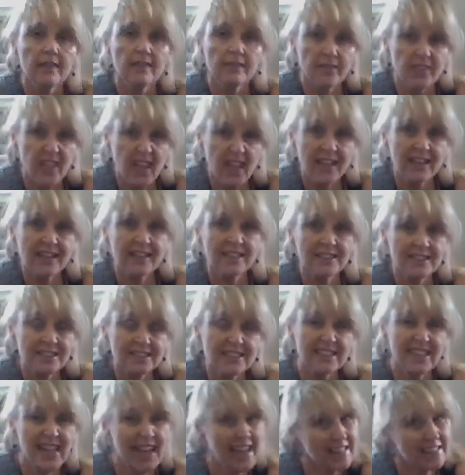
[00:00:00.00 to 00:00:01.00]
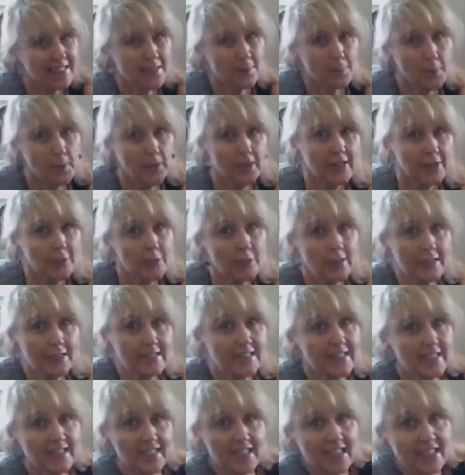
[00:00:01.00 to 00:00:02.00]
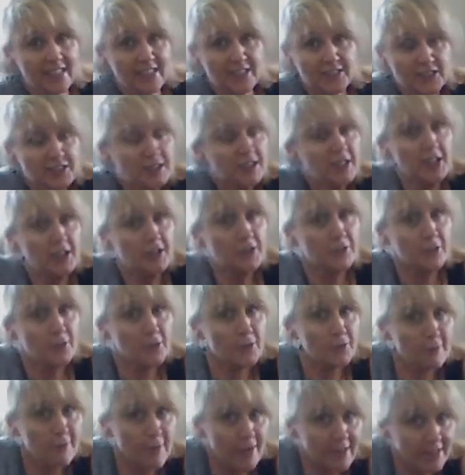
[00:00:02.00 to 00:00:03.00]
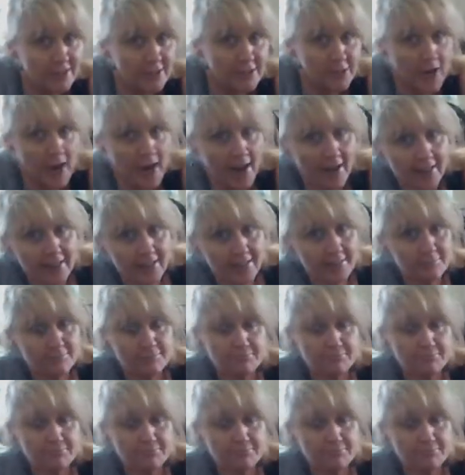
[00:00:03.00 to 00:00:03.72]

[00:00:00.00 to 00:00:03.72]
then that's a pretty good indication that you're on the right track.